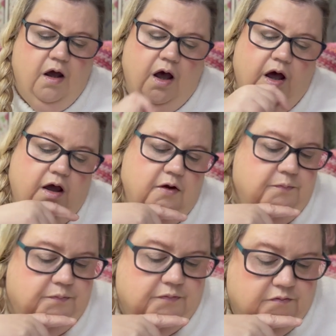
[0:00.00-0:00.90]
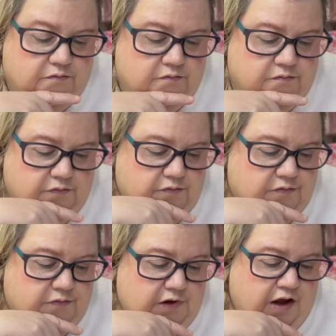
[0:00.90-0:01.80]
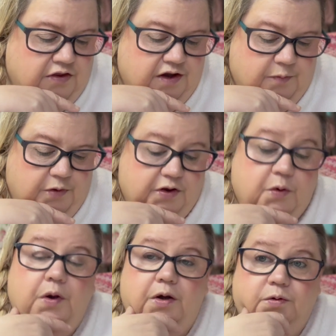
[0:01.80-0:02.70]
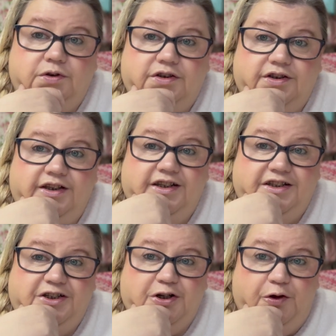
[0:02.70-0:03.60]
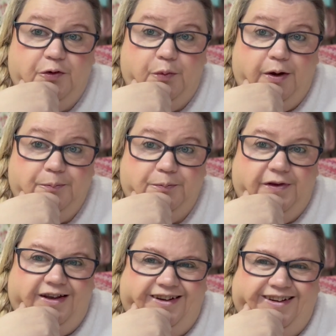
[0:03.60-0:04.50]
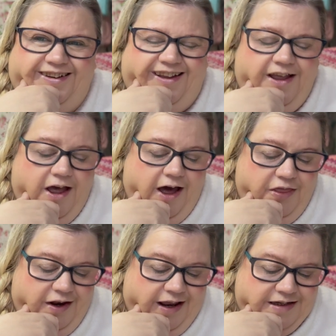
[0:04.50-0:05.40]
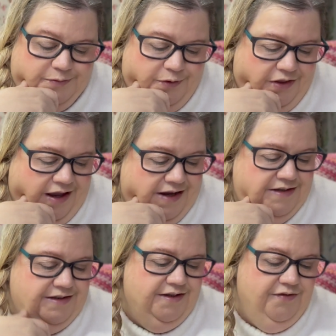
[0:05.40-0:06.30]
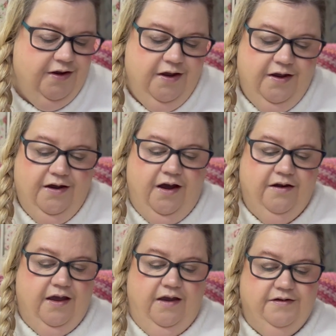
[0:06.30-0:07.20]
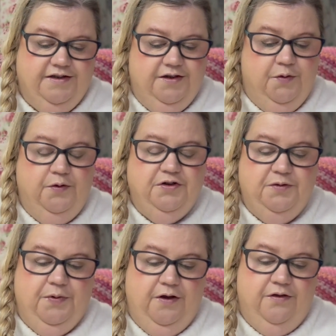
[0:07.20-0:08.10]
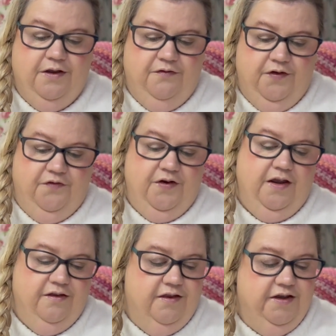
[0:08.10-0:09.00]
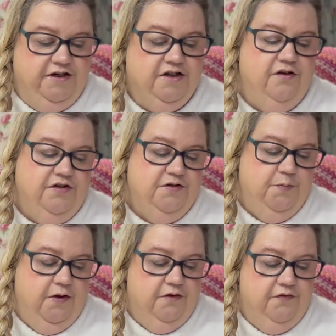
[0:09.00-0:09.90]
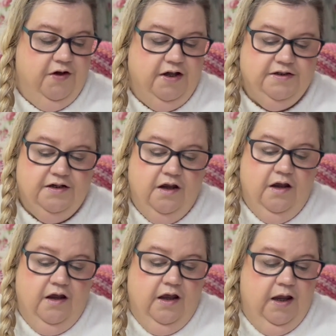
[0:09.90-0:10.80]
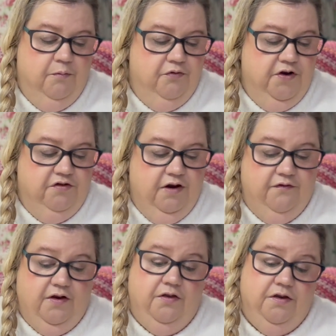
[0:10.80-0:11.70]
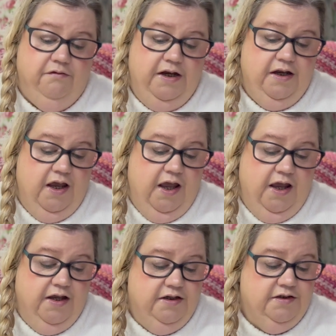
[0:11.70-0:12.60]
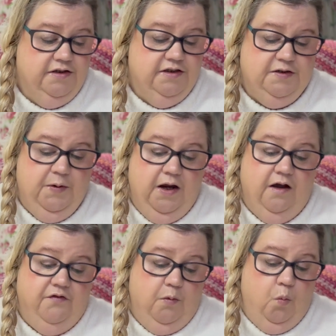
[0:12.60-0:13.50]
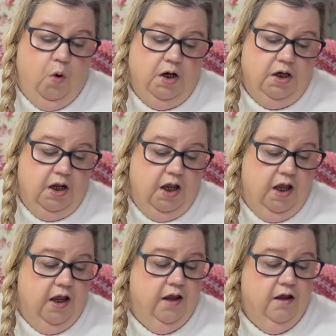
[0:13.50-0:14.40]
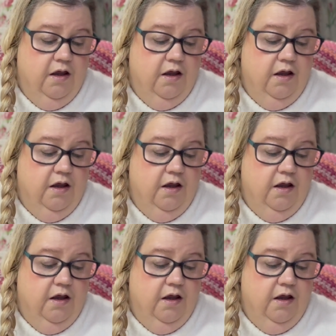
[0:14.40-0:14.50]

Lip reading: Oh, I think I put the quilt in the dishcloth one. I think that's what that is. So the quilt should be on the 15th and the dishcloth should be on the 1st. Embroidery I've done 3 days. Spinning I've done 1 day.